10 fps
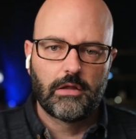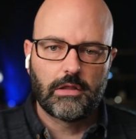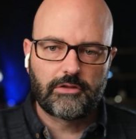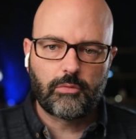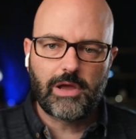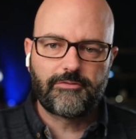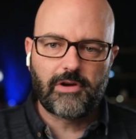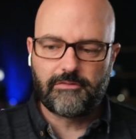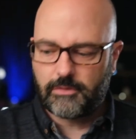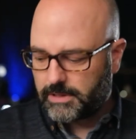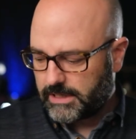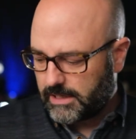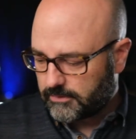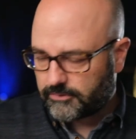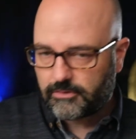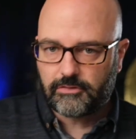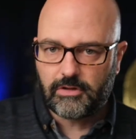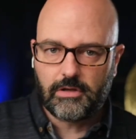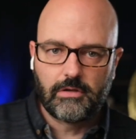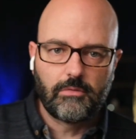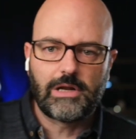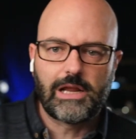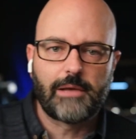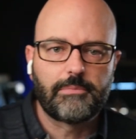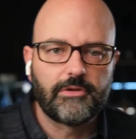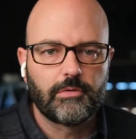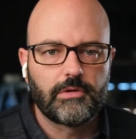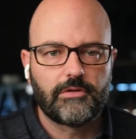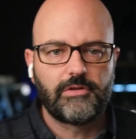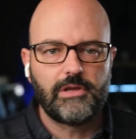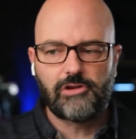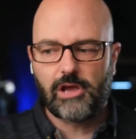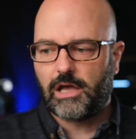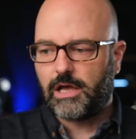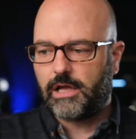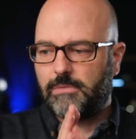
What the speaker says: Let's wait for everybody else to see what happens with this DJI.